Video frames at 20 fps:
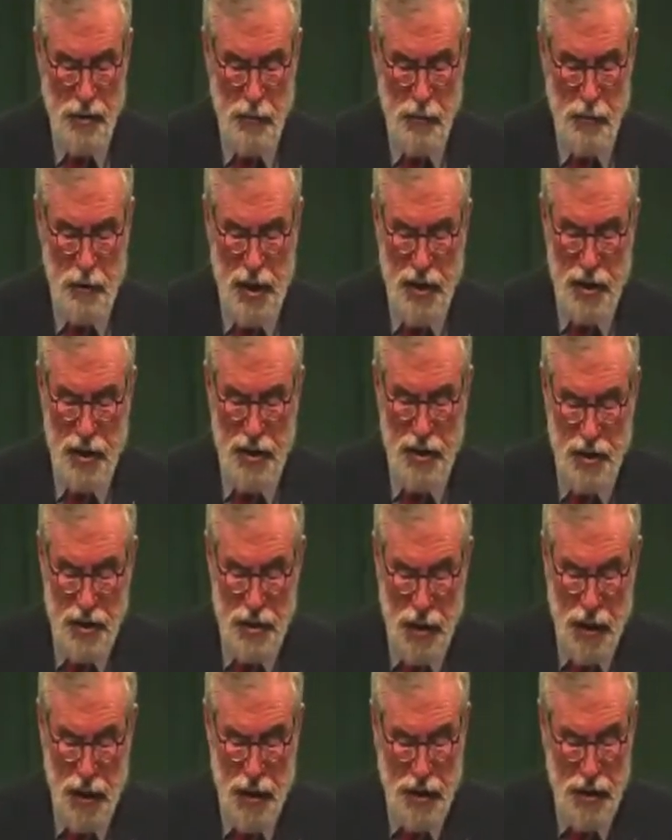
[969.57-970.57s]
We need a
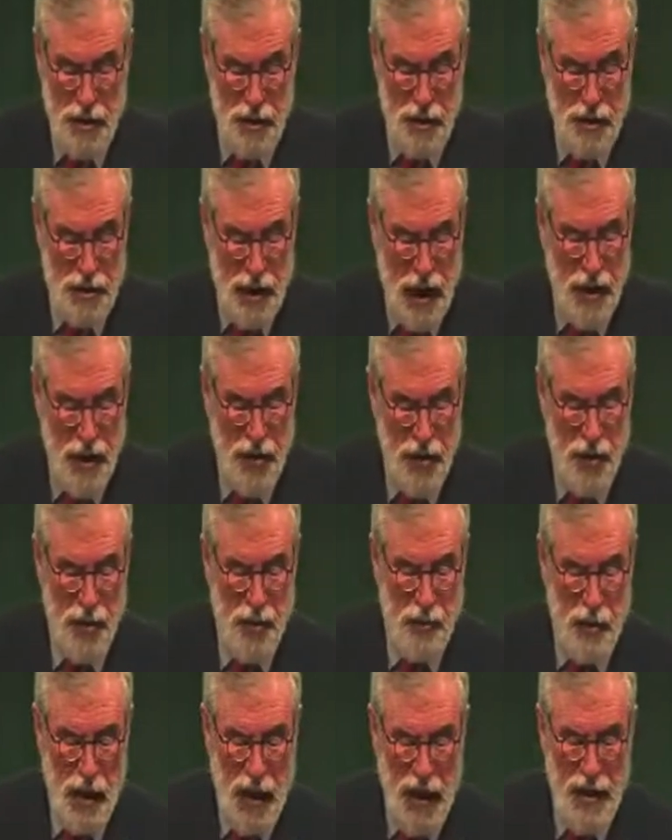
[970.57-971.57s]
citizen-centered,
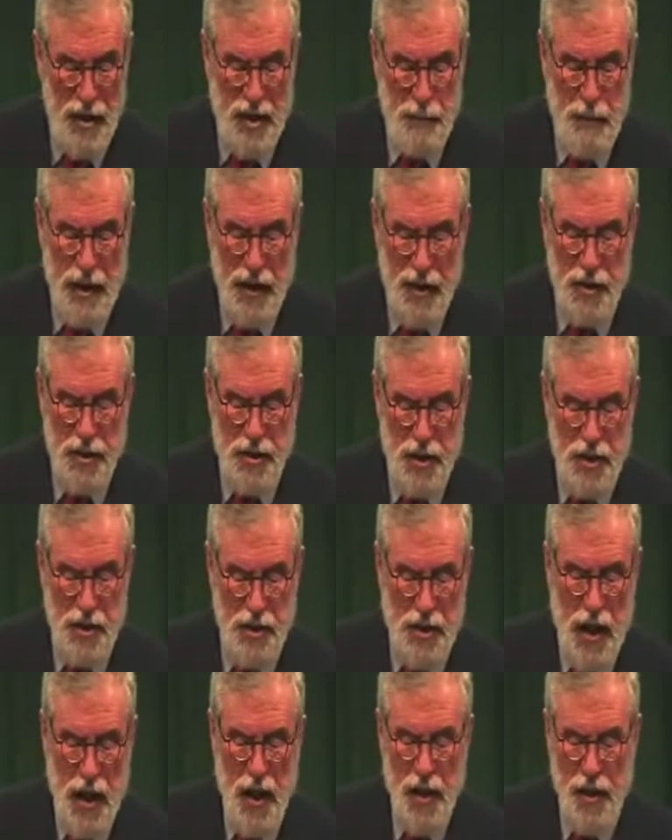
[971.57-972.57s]
rights-based
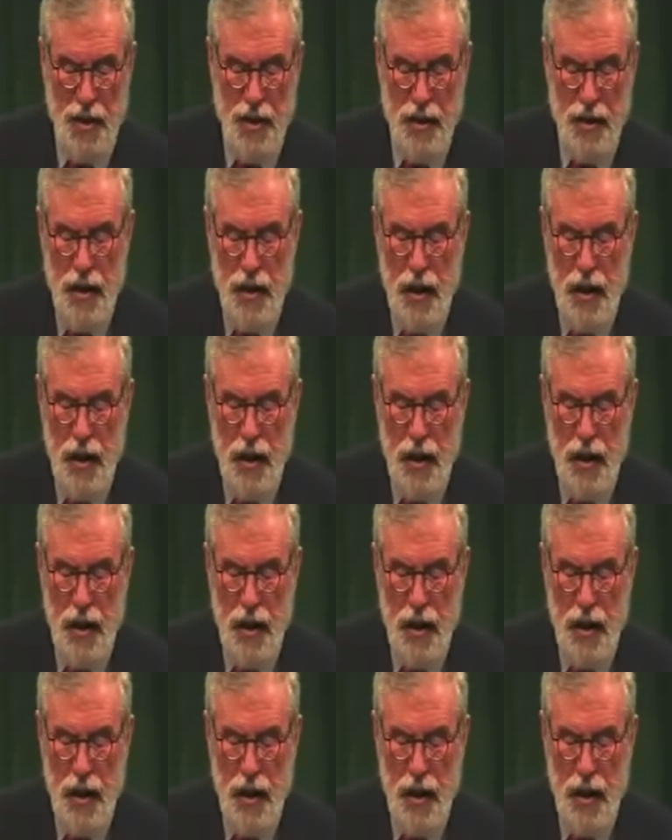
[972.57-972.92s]
society,